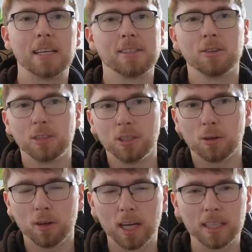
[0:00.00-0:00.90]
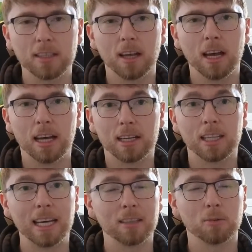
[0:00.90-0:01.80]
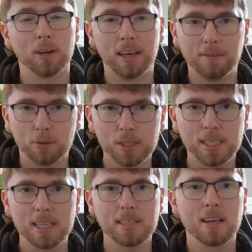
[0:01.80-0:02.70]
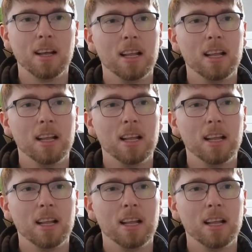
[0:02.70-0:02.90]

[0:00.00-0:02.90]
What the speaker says: As long as you collect the right invoices,